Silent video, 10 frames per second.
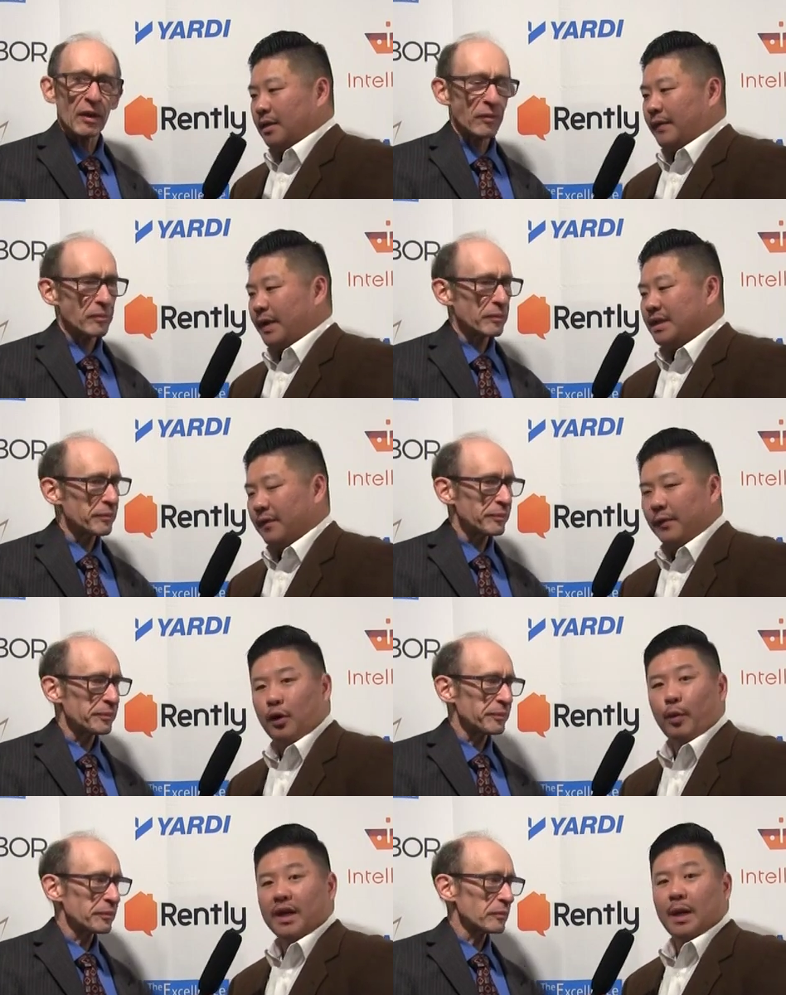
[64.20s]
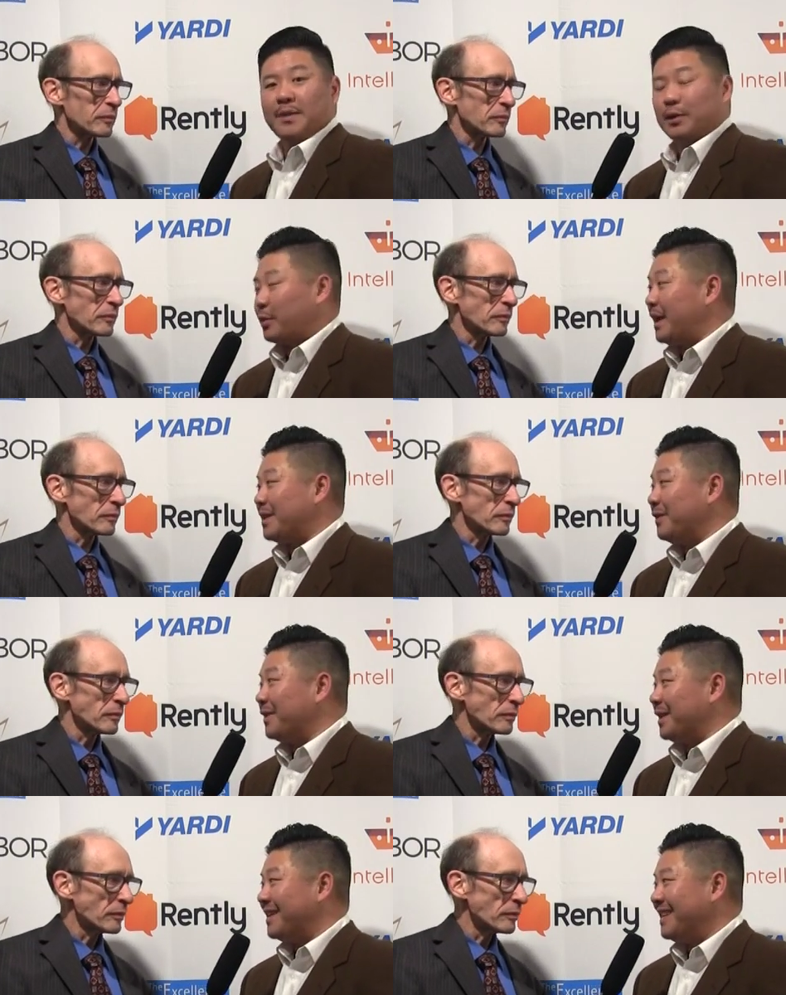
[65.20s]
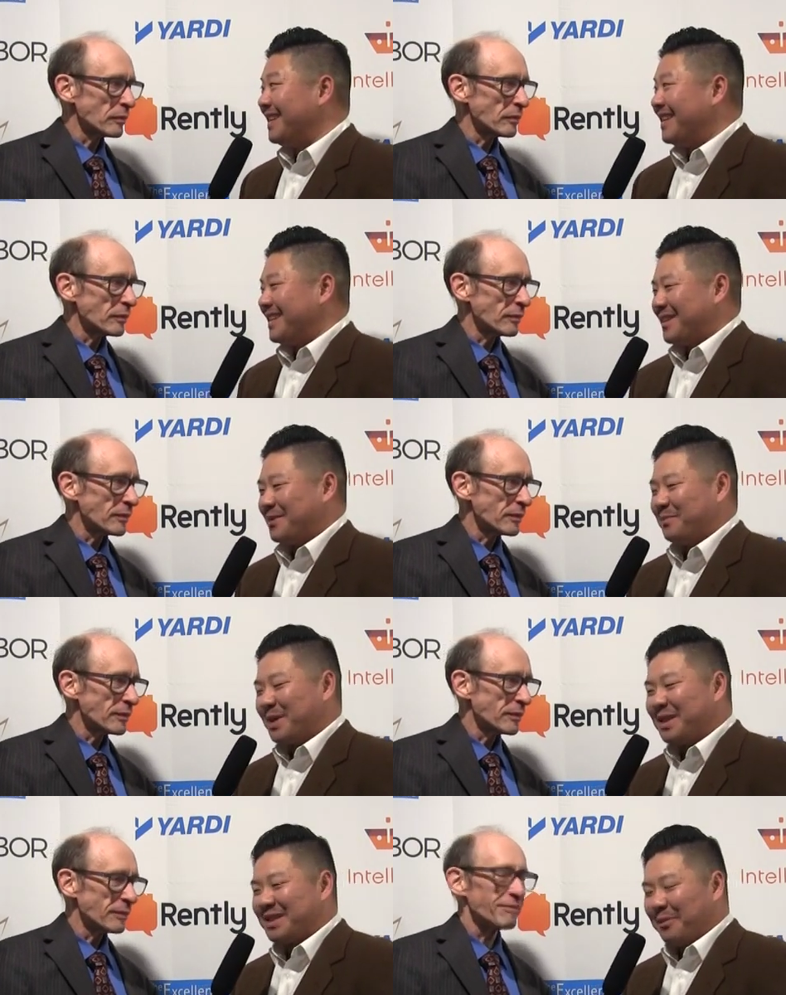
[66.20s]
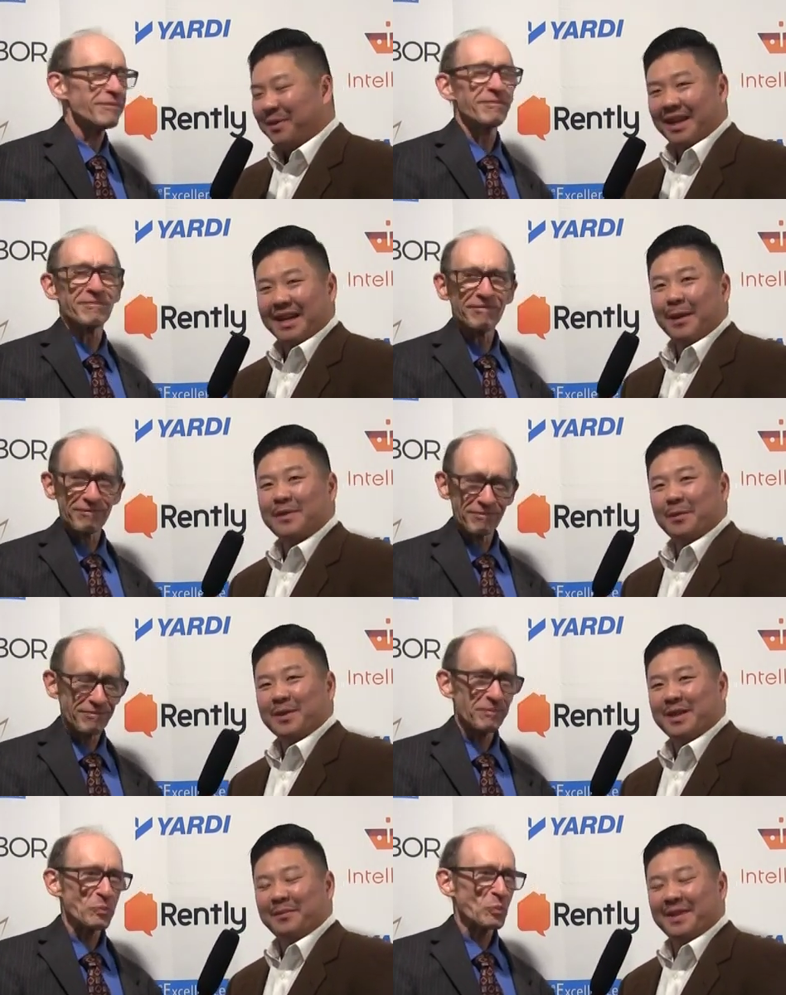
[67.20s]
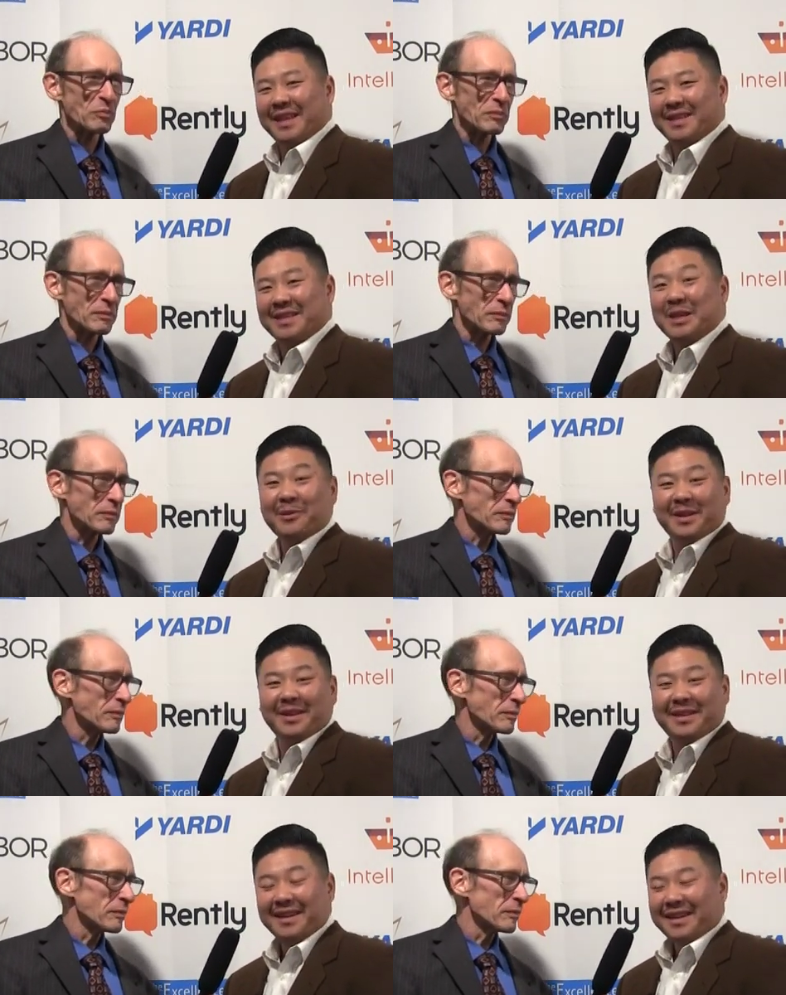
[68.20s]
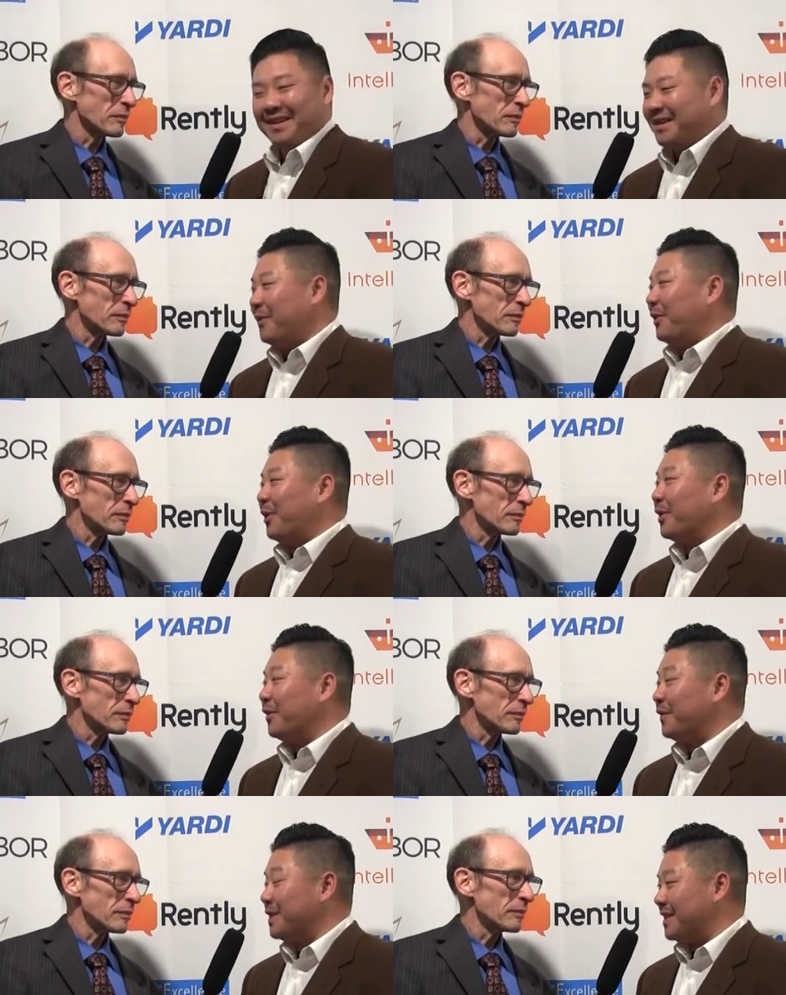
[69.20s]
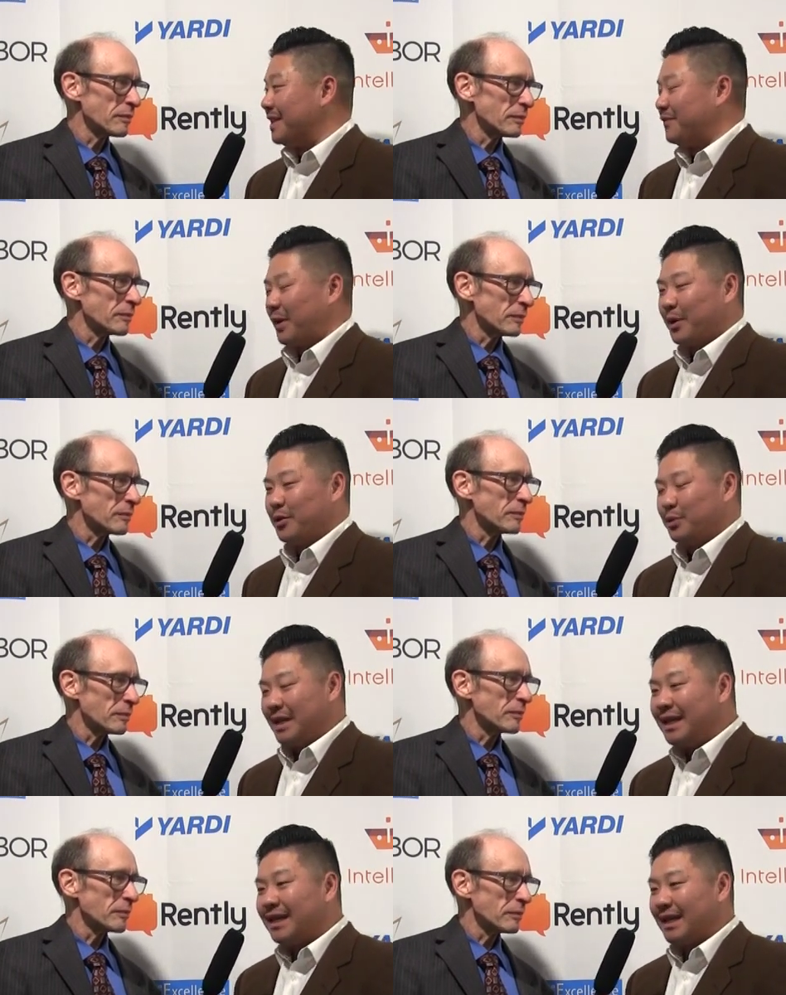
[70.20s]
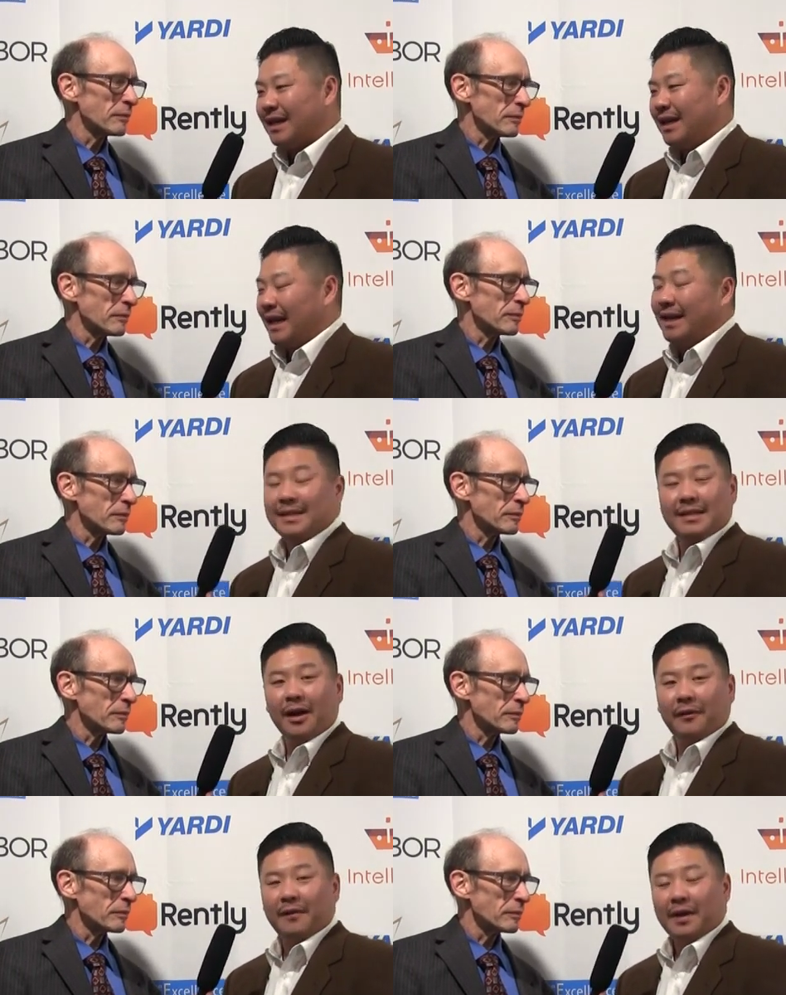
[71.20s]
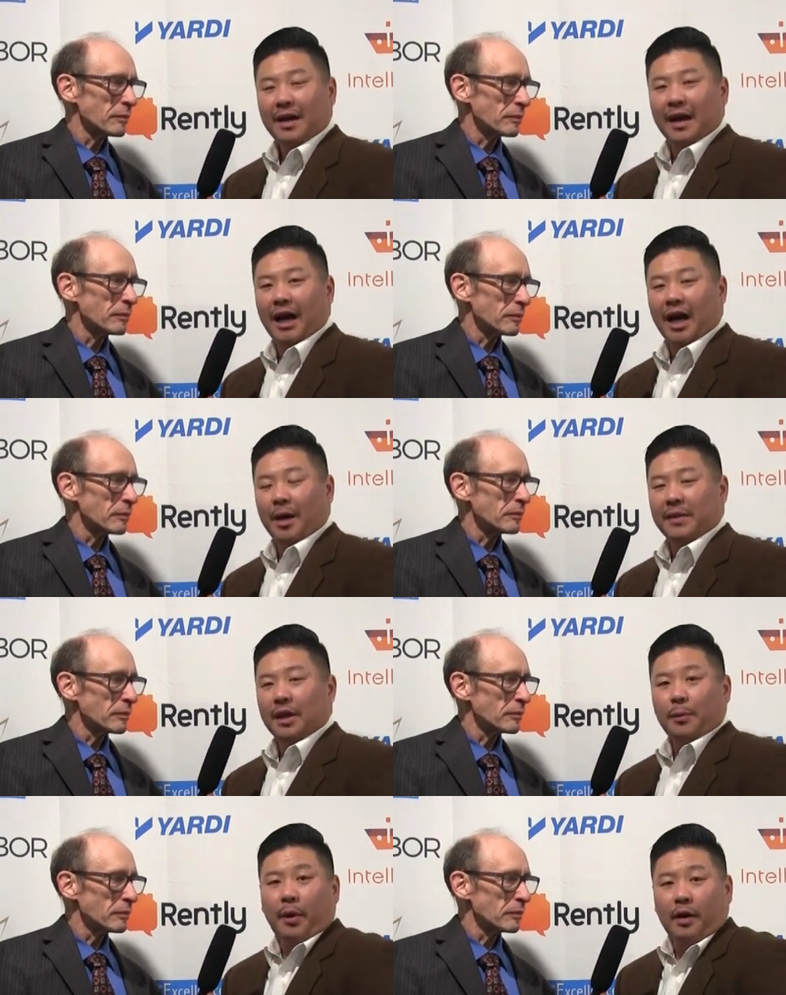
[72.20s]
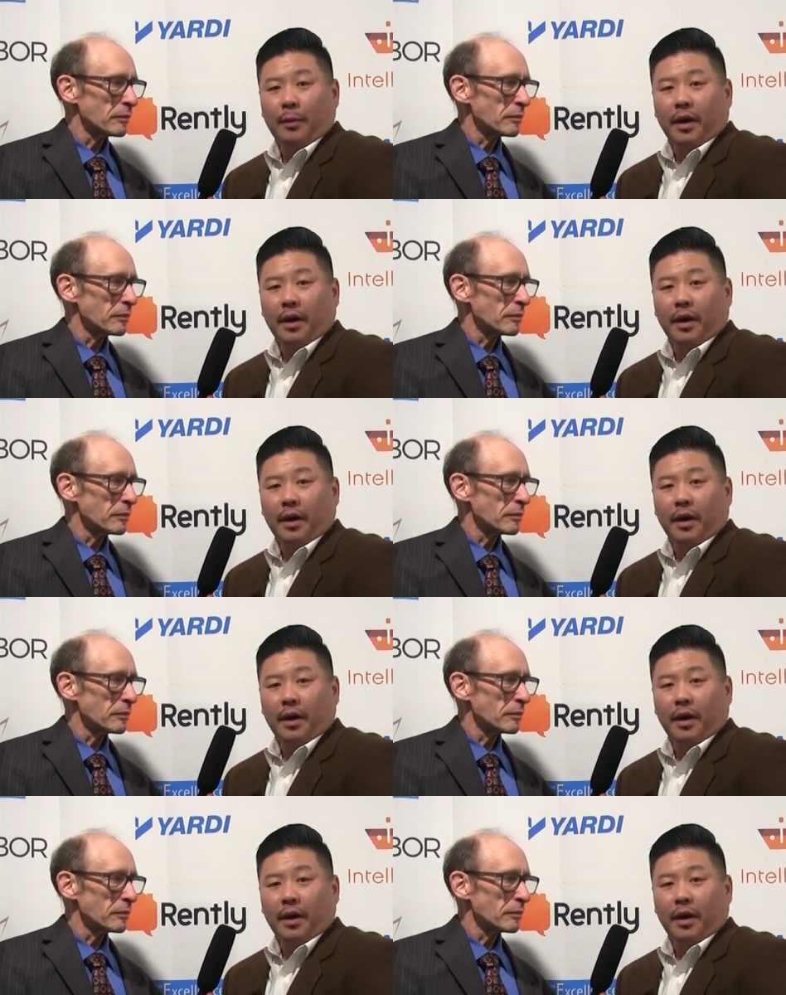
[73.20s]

Speaker 1: is very difficult when it comes to creativity. Being someone that comes up with something that's new and never heard of is, is very unique and it's tough. Um, the other part of